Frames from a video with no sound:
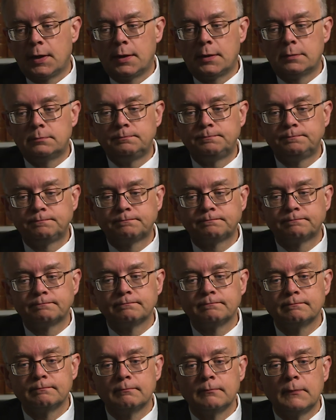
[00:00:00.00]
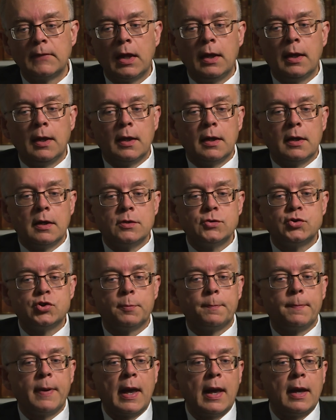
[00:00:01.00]
um,
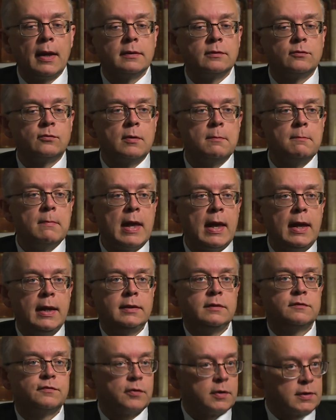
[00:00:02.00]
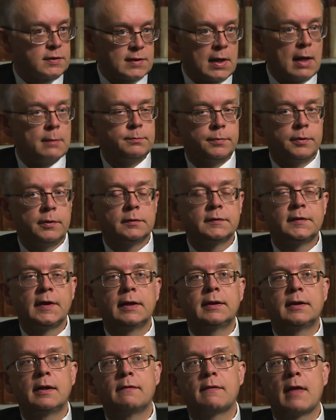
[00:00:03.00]
Japan remained, for example,
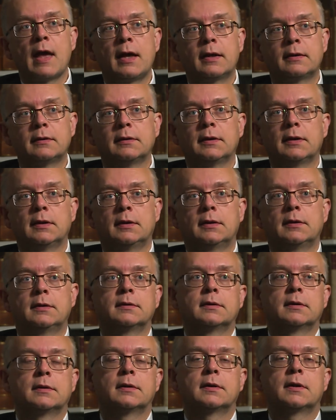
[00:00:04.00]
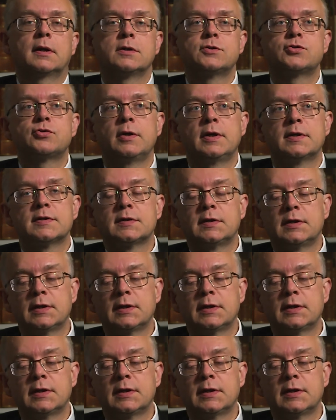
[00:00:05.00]
taking that uh, country as